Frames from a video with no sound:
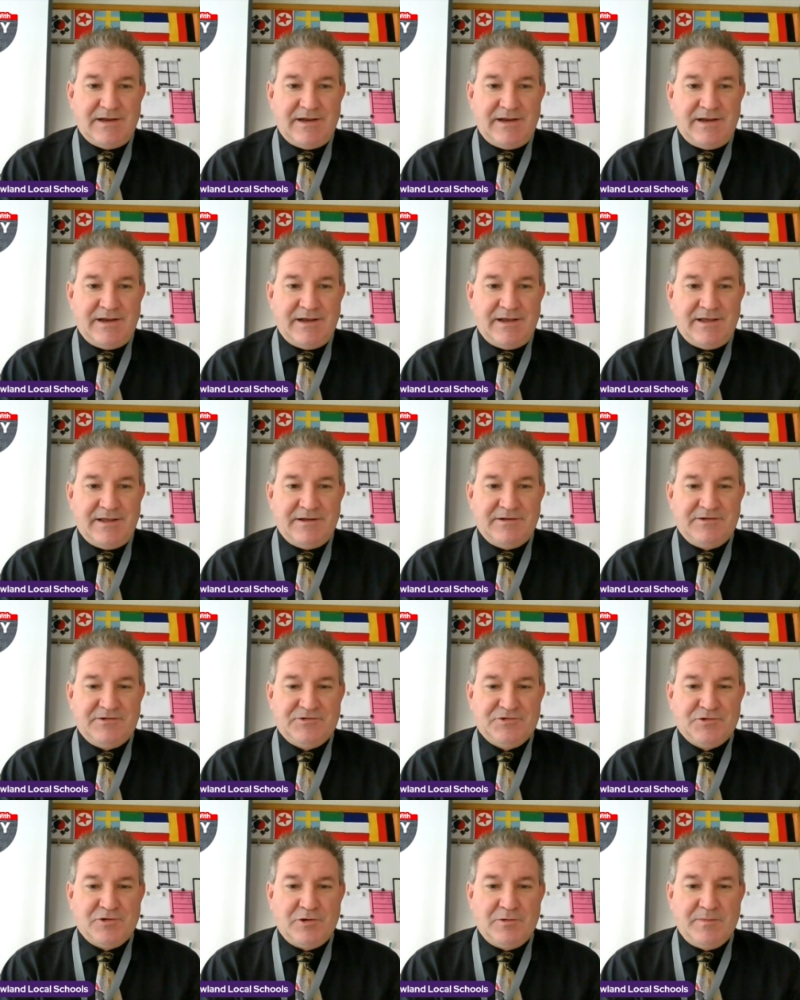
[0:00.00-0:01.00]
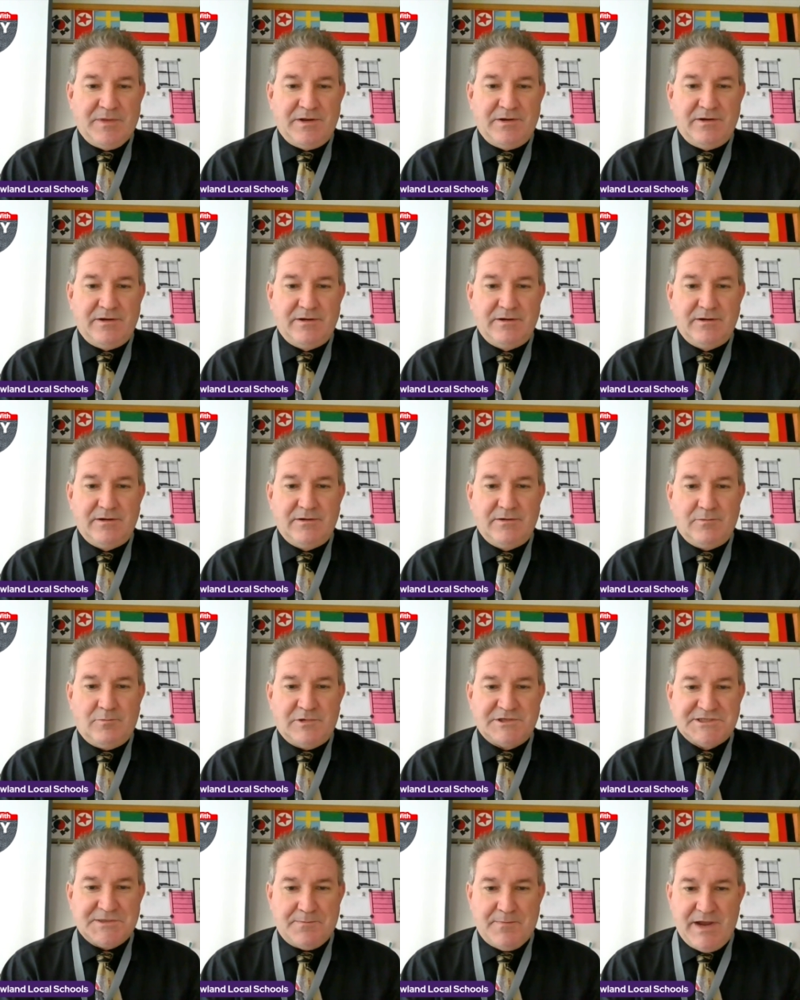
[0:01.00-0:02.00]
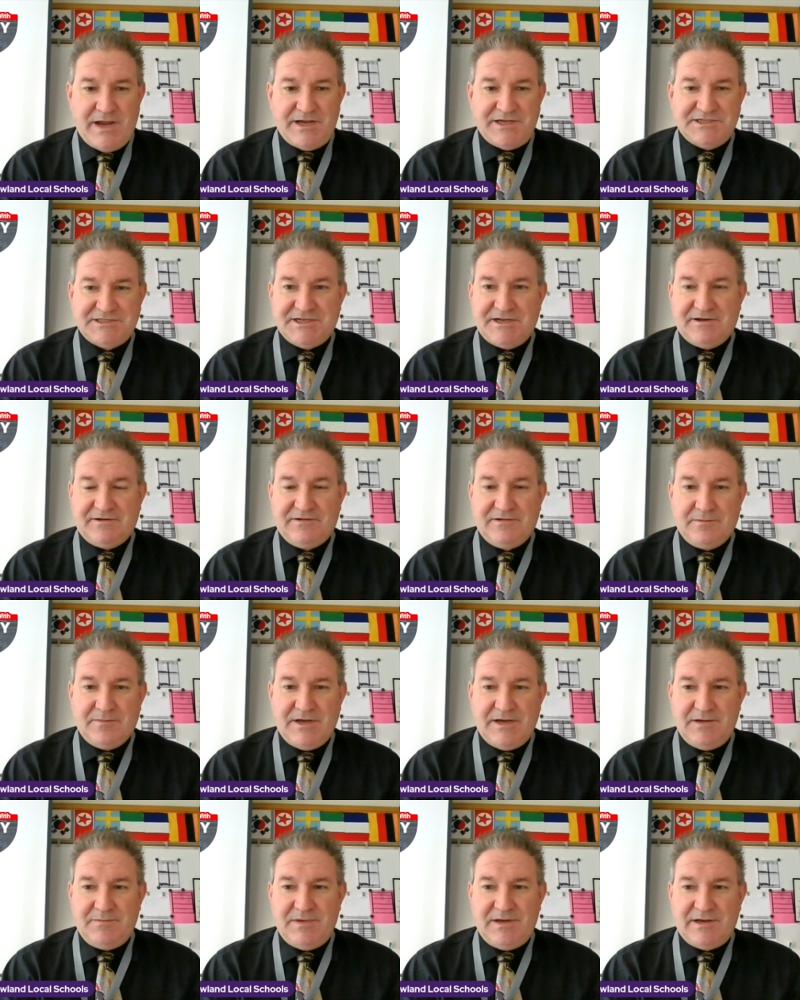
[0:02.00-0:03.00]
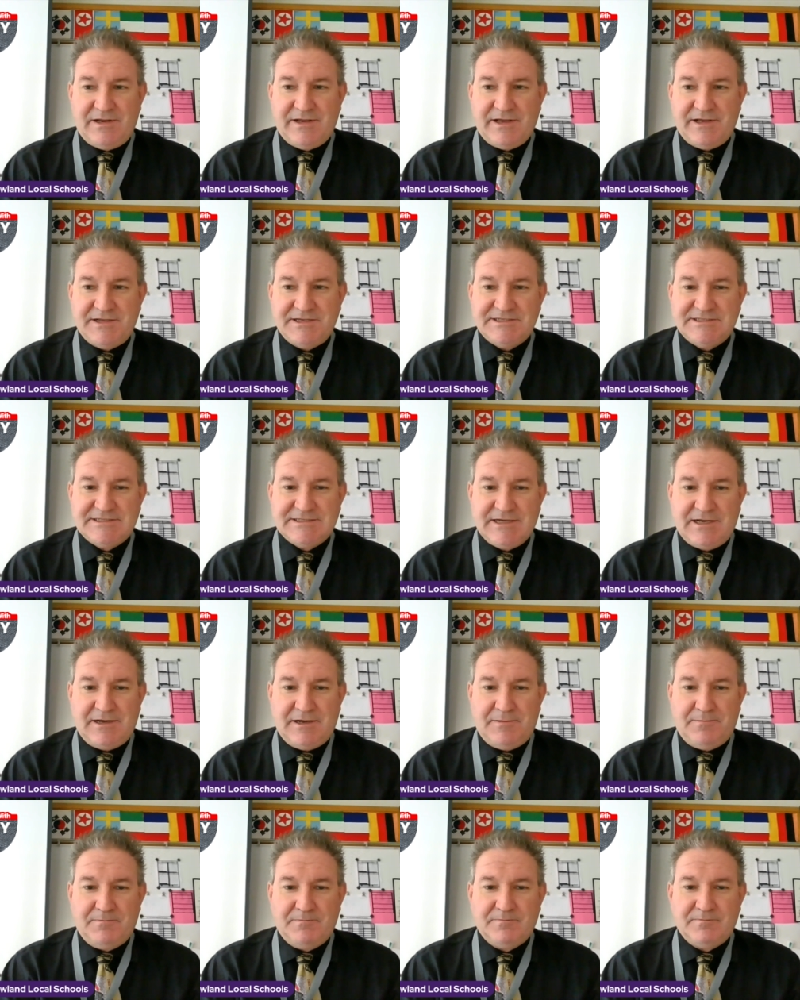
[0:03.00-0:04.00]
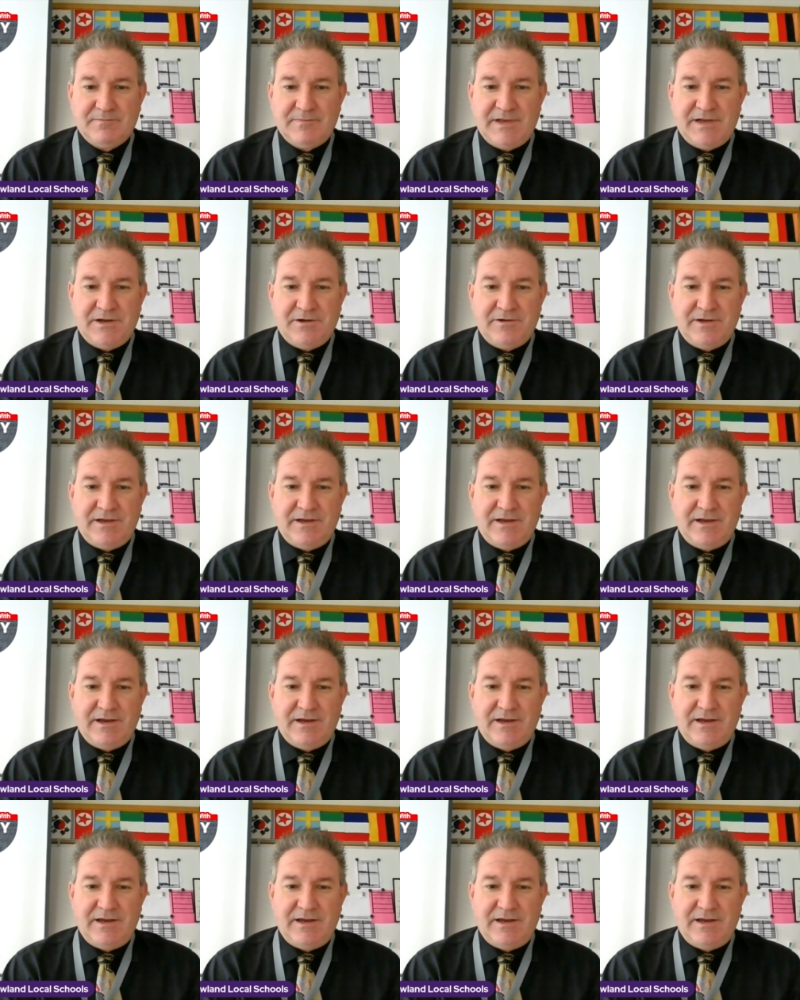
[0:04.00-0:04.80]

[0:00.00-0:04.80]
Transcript: And Truman was amazing to me because, um, you know, he,